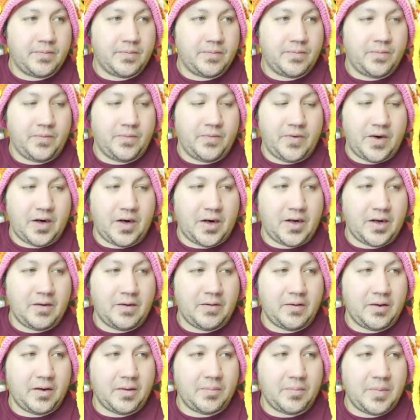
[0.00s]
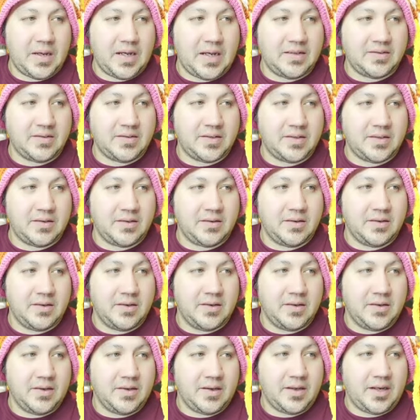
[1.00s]
Very amazing
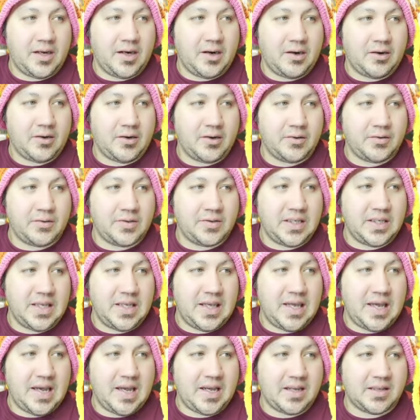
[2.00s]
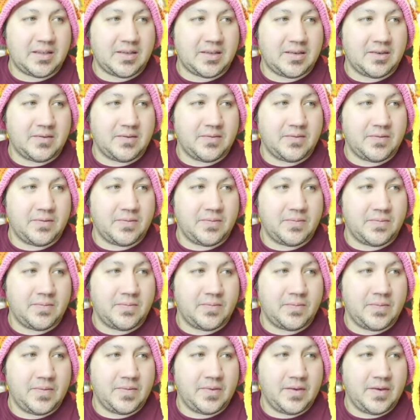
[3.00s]
Gyarados EX
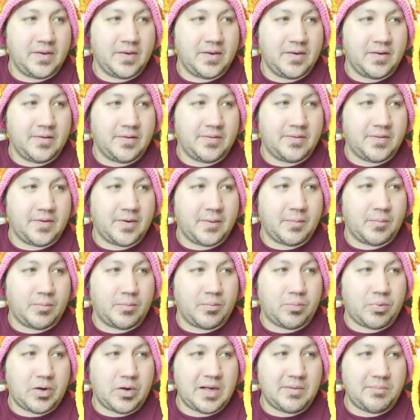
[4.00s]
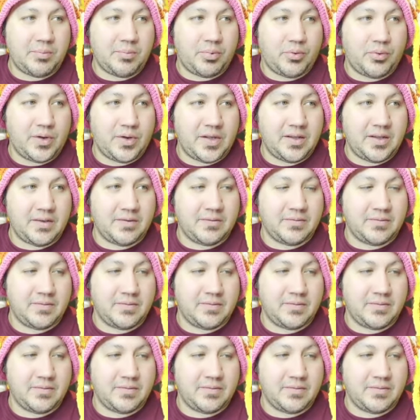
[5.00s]
from Breakpoint.